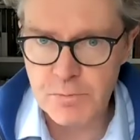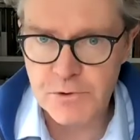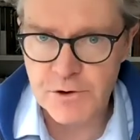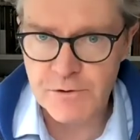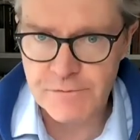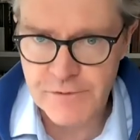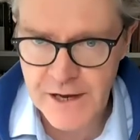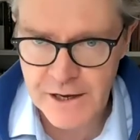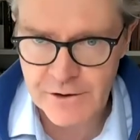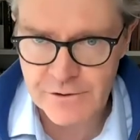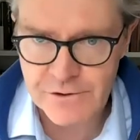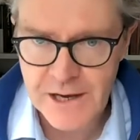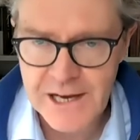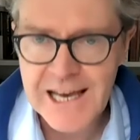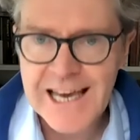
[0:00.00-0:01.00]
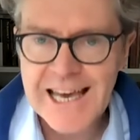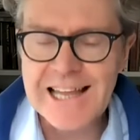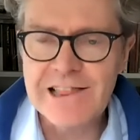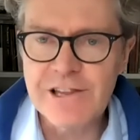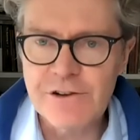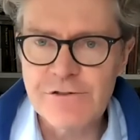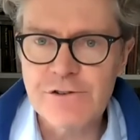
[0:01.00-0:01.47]
to fix. It
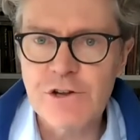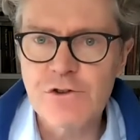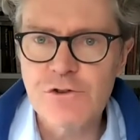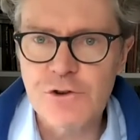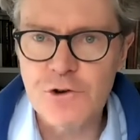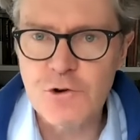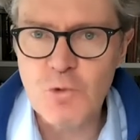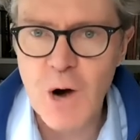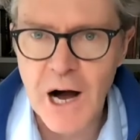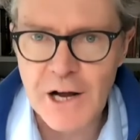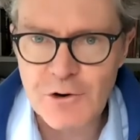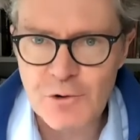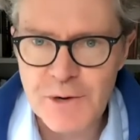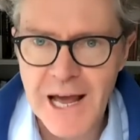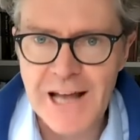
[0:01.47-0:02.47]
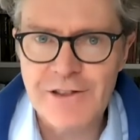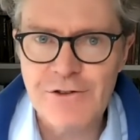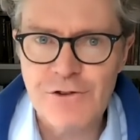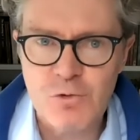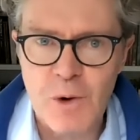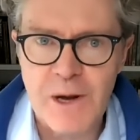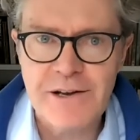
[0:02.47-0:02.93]
listed
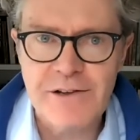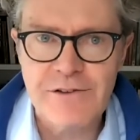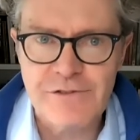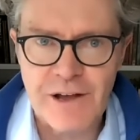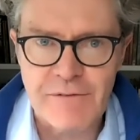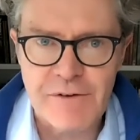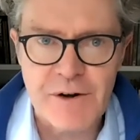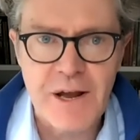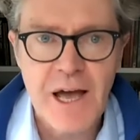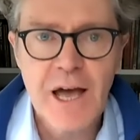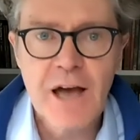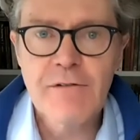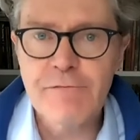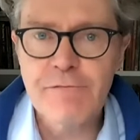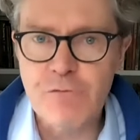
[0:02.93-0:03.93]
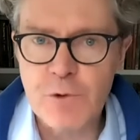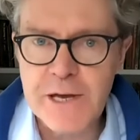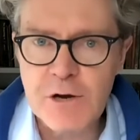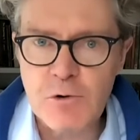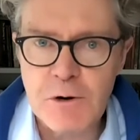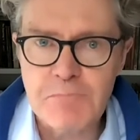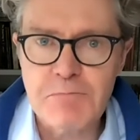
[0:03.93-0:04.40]
227
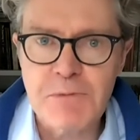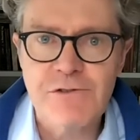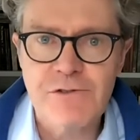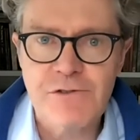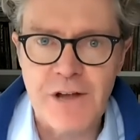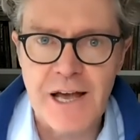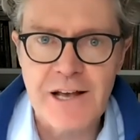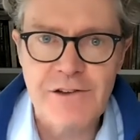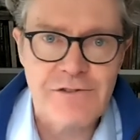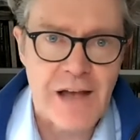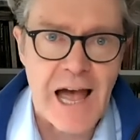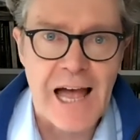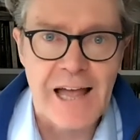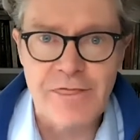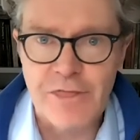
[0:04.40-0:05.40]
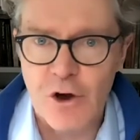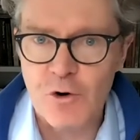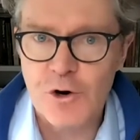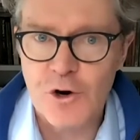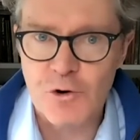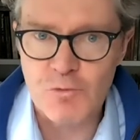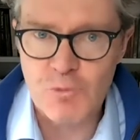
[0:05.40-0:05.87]
frequent mistakes and their
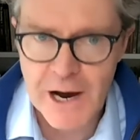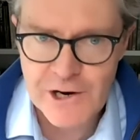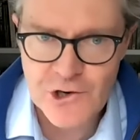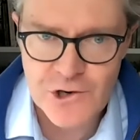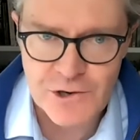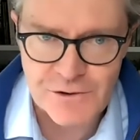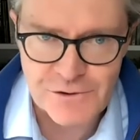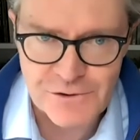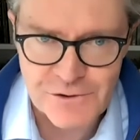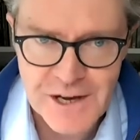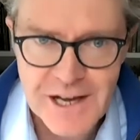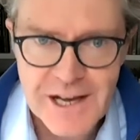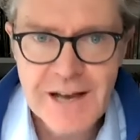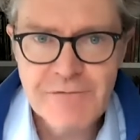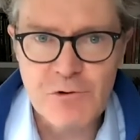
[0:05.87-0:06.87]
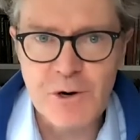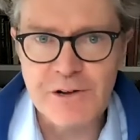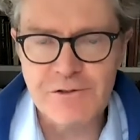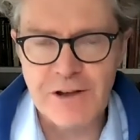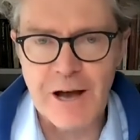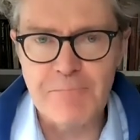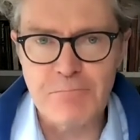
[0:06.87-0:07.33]
corrections. For
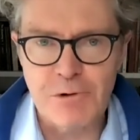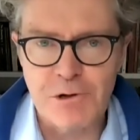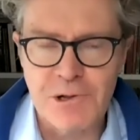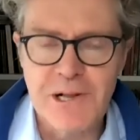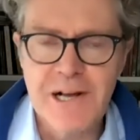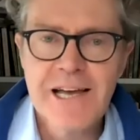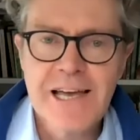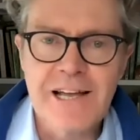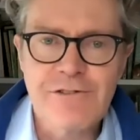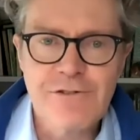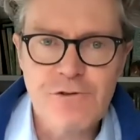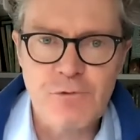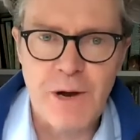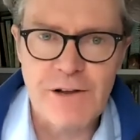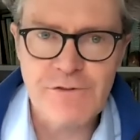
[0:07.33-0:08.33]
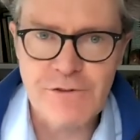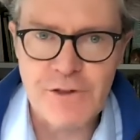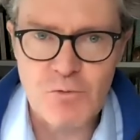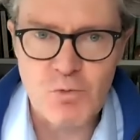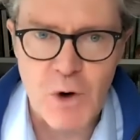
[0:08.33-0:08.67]
example, it stressed that